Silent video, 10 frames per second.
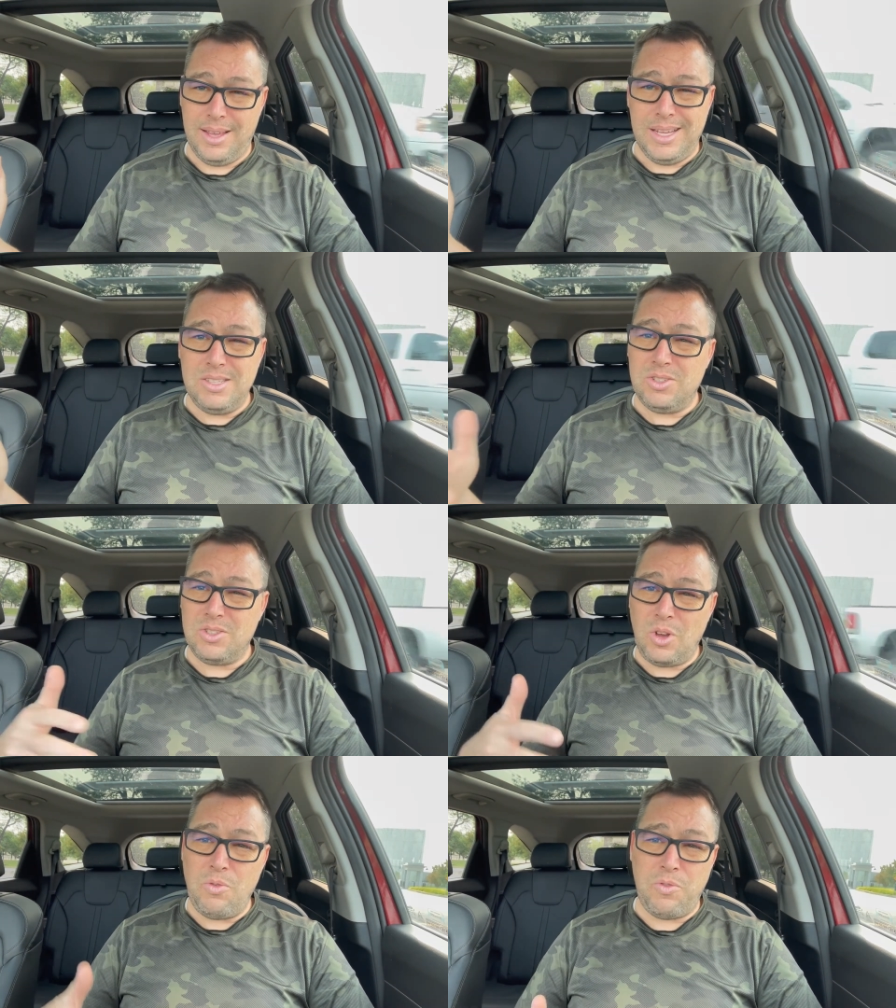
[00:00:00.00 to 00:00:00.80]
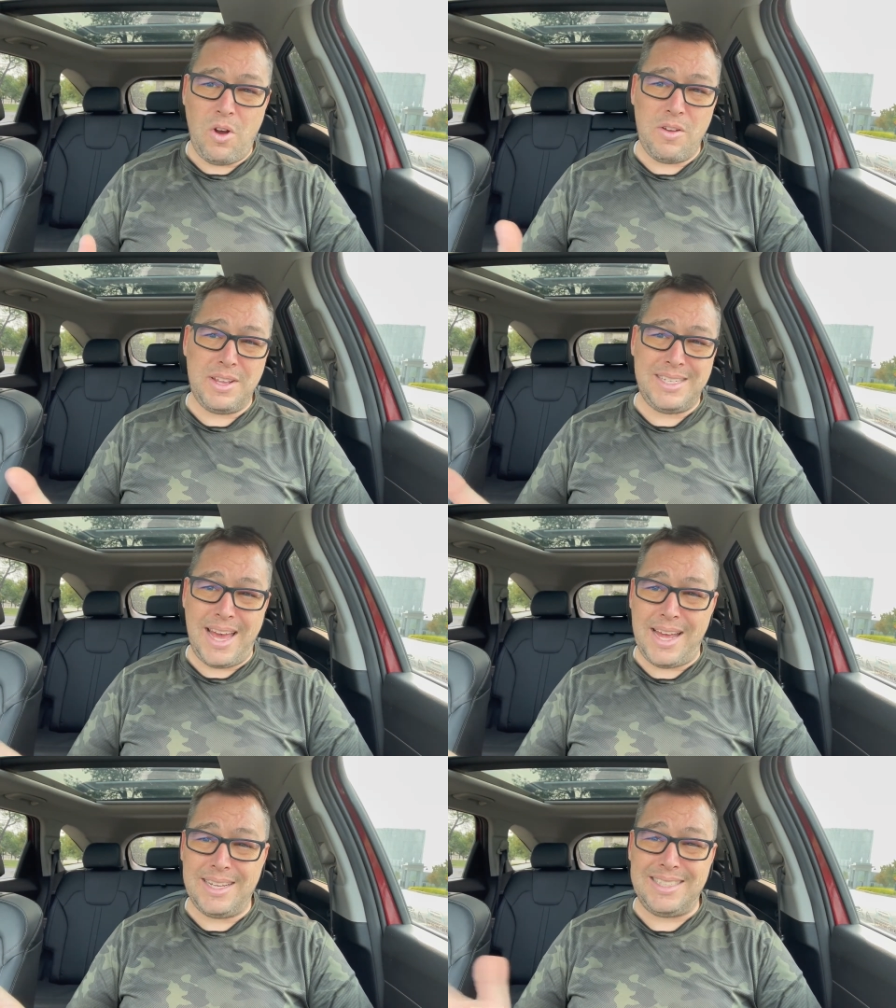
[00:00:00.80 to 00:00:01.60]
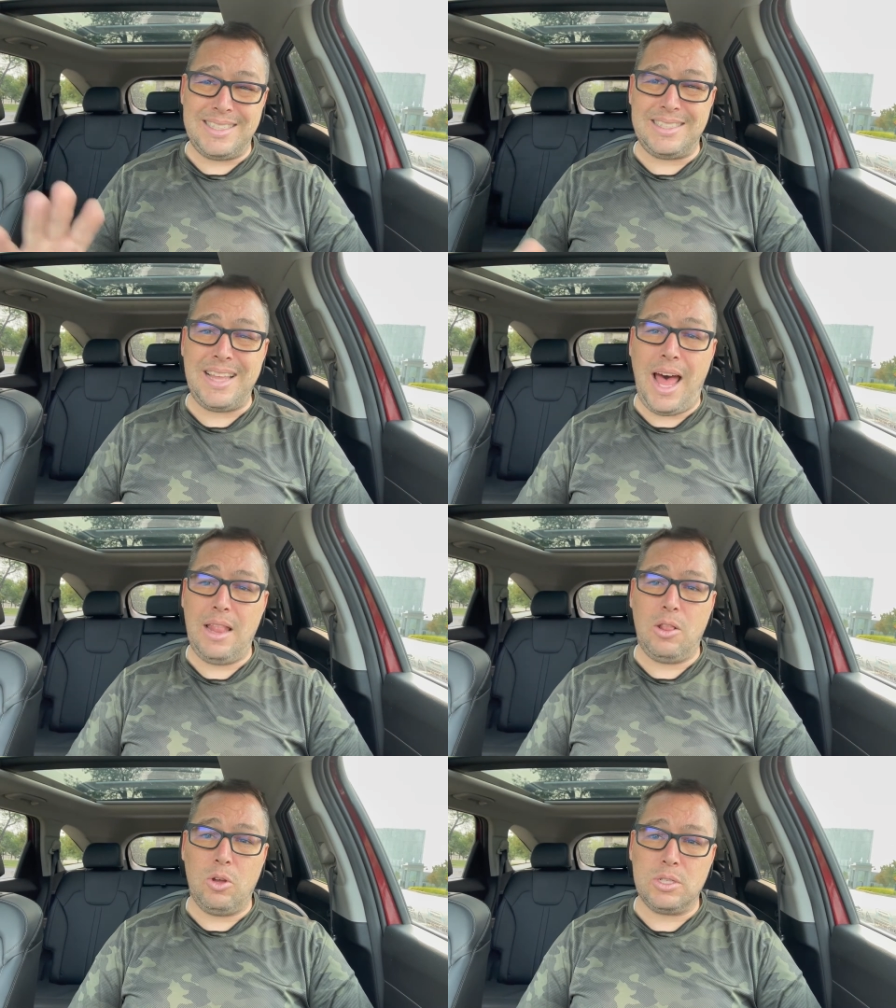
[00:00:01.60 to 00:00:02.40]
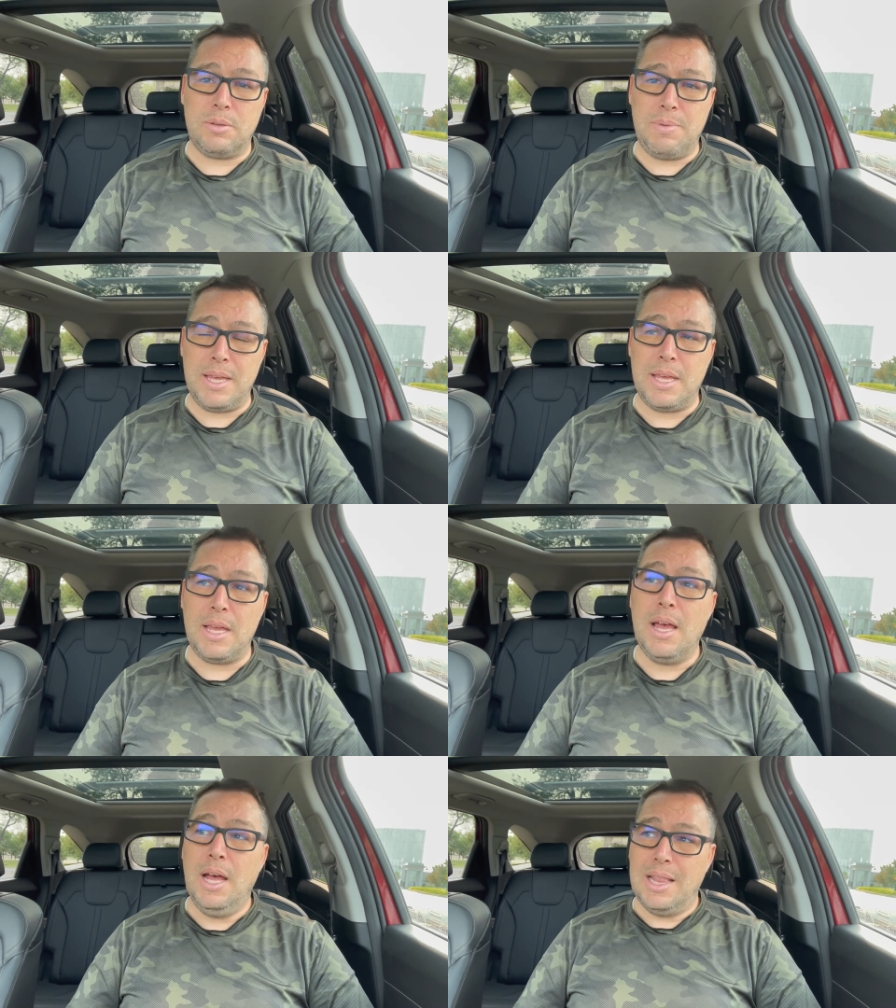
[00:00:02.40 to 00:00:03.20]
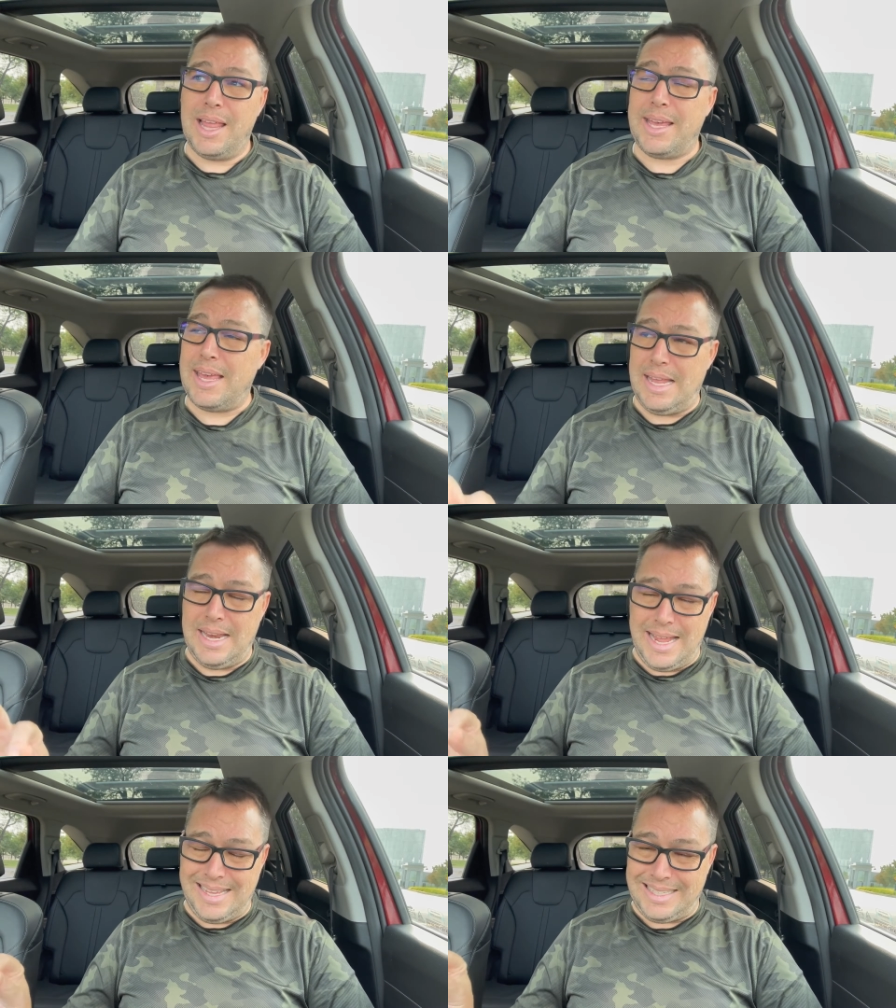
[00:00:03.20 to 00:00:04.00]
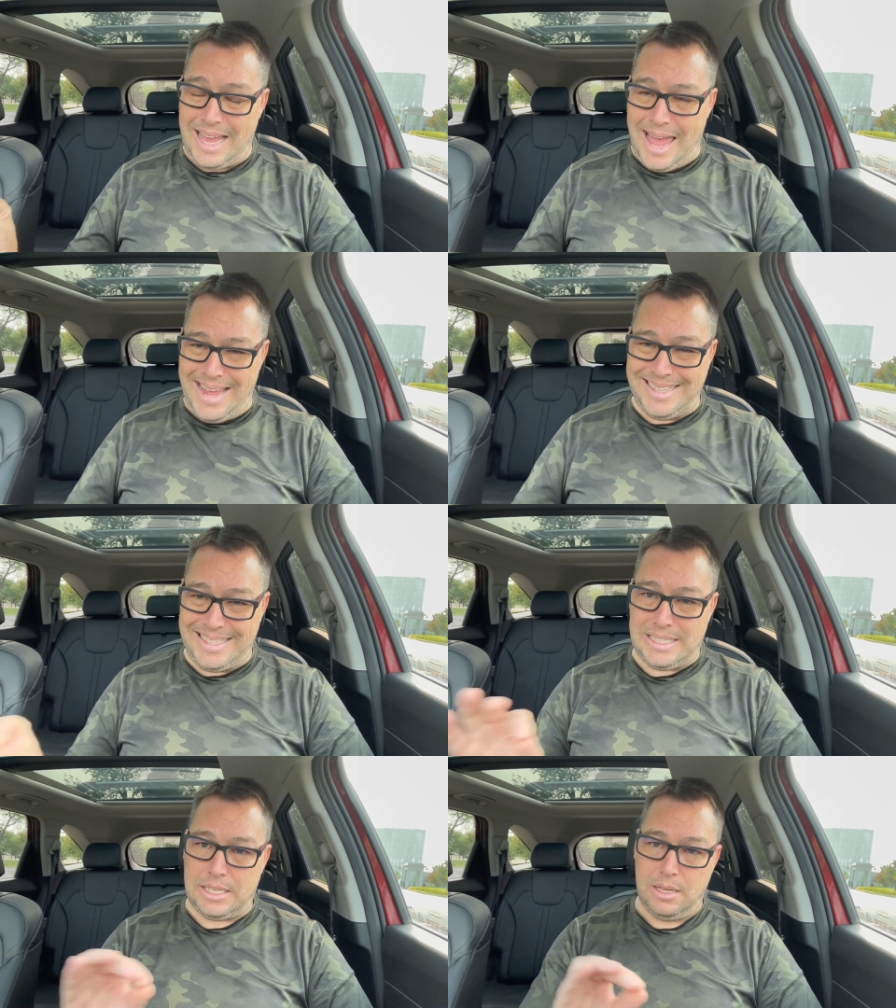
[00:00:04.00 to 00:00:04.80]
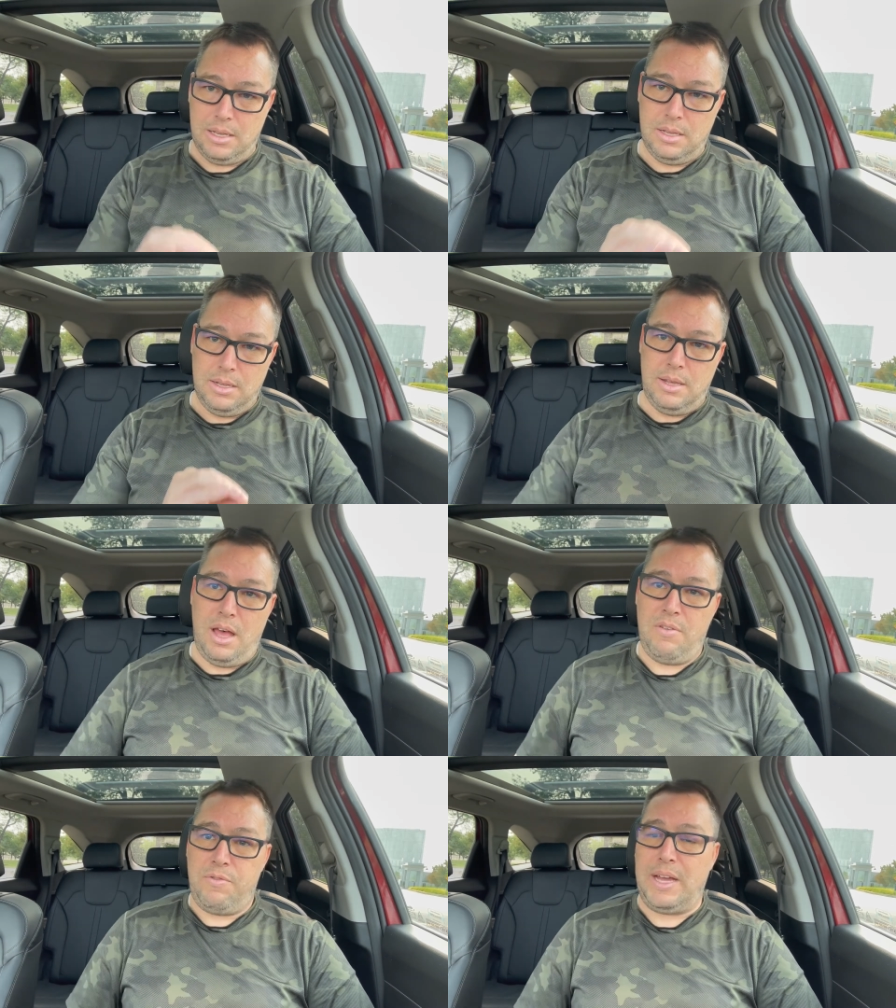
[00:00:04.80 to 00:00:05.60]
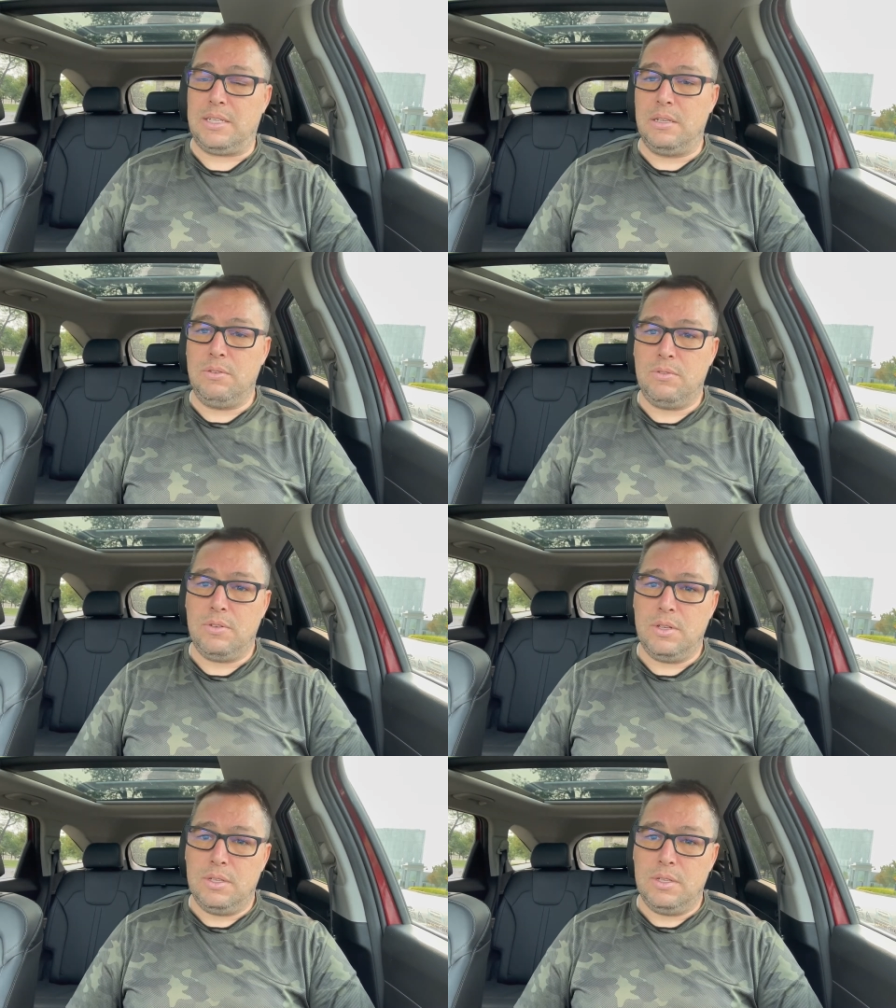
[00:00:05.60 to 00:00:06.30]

so far the data does not look to be like it is as effective